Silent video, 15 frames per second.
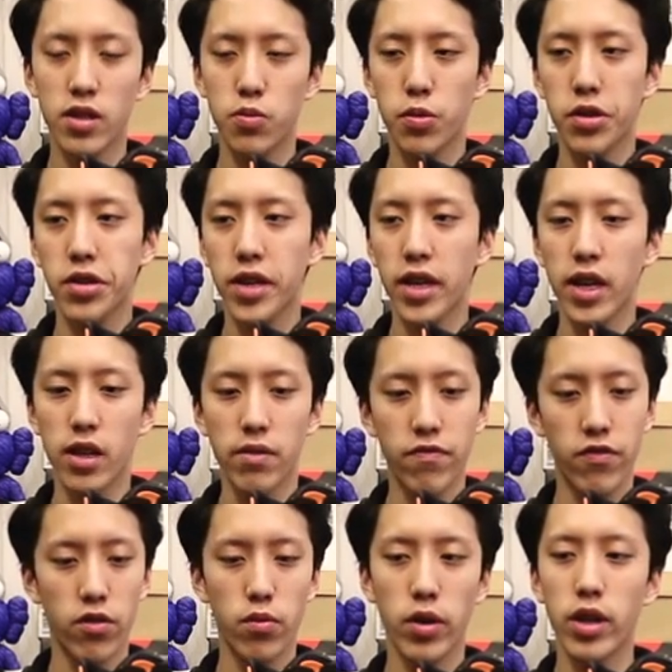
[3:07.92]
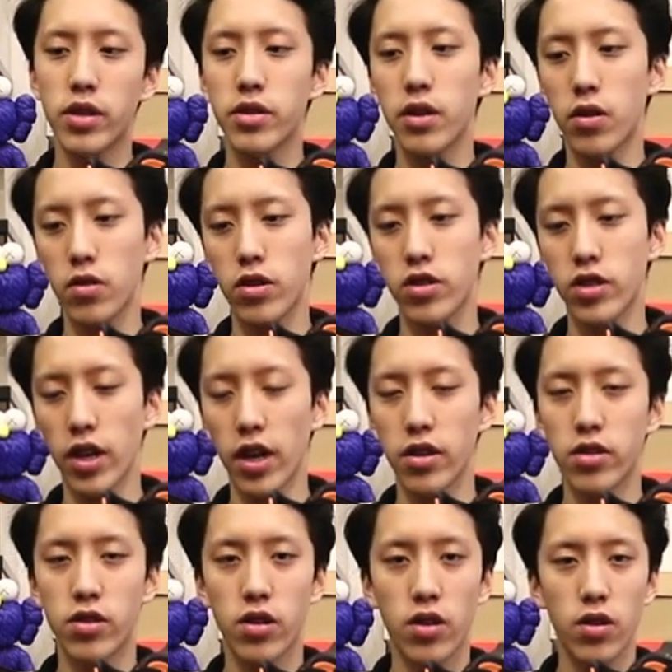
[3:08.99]
That's where you can get them for retail. You just
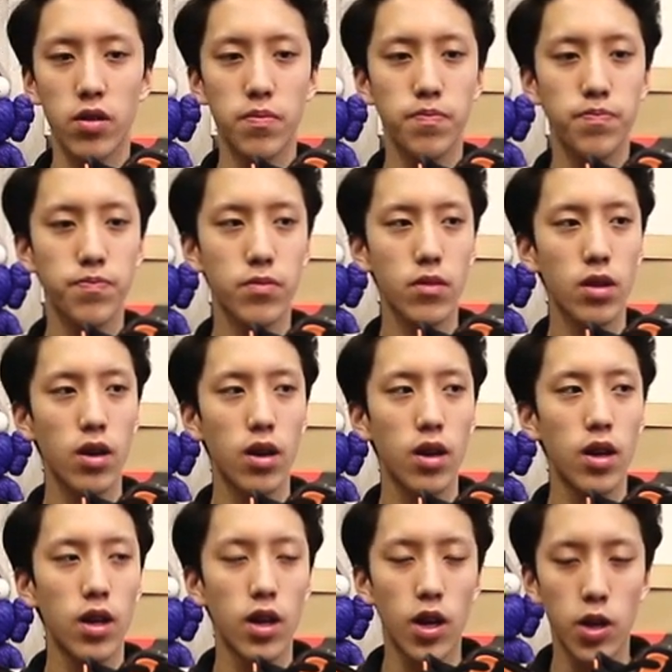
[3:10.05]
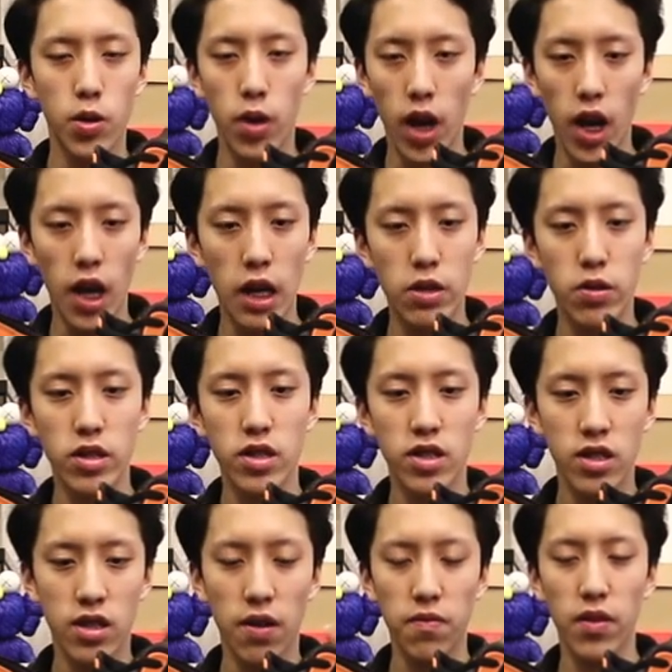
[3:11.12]
enter your address and
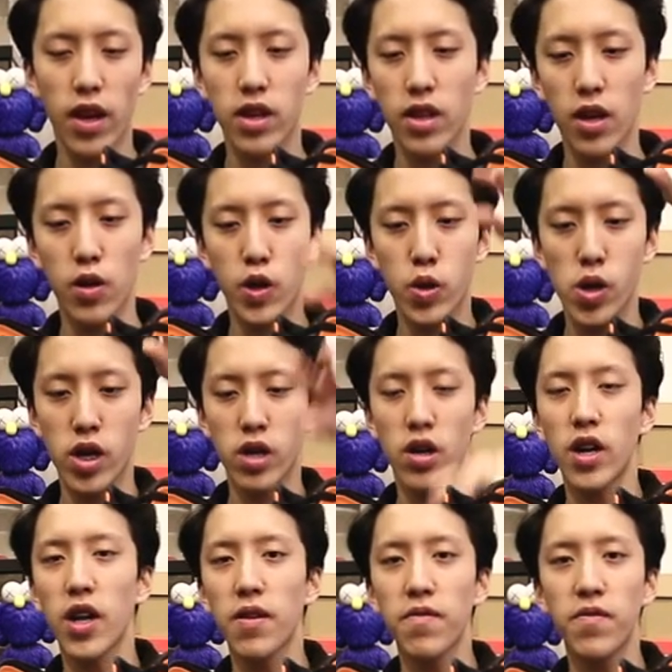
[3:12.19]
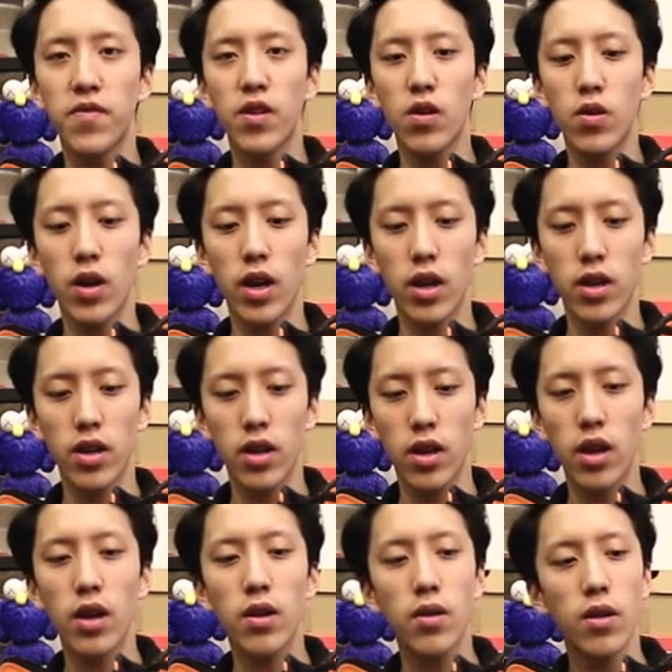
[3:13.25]
stuff like that, your credit card info, and
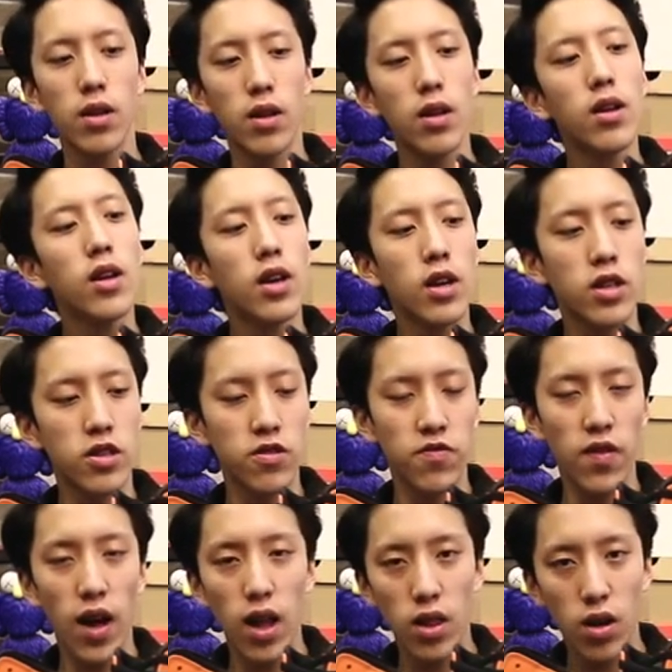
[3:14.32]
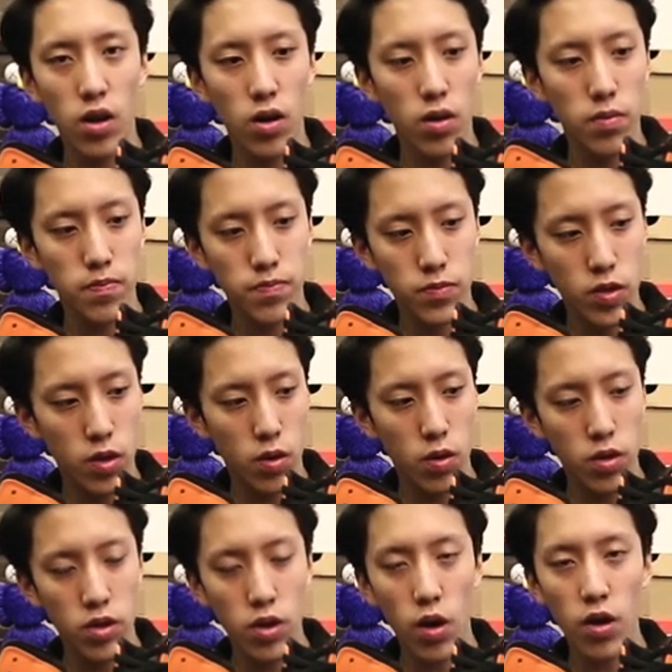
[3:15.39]
then just follow
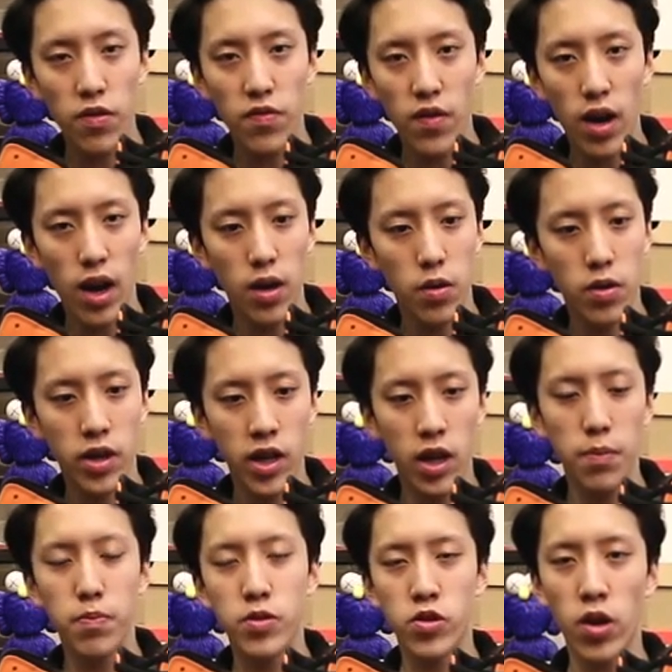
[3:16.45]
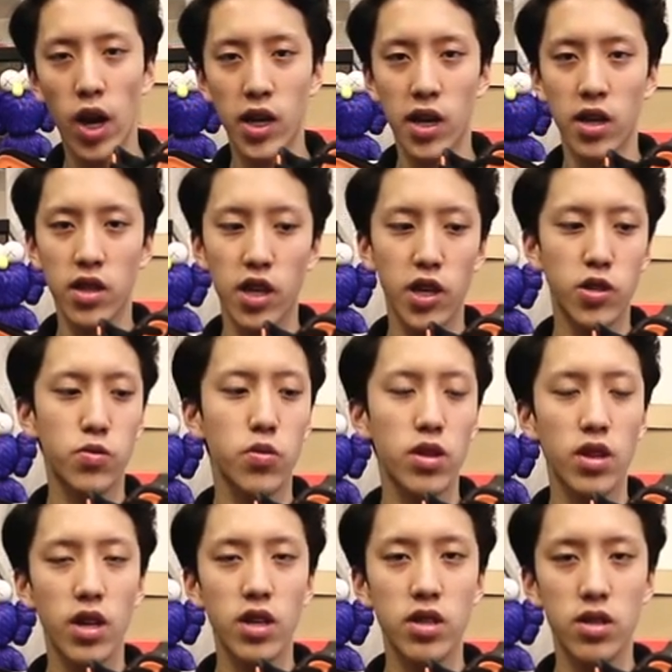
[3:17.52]
or notify or keep track on each
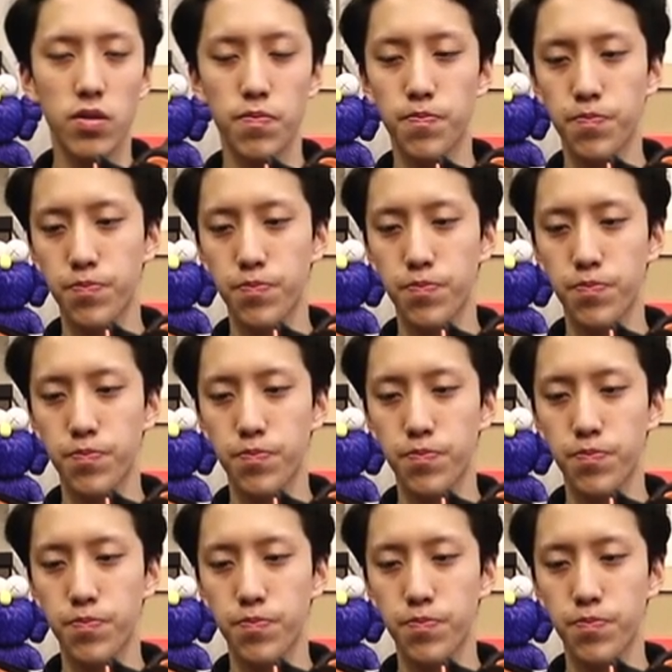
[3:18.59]
release.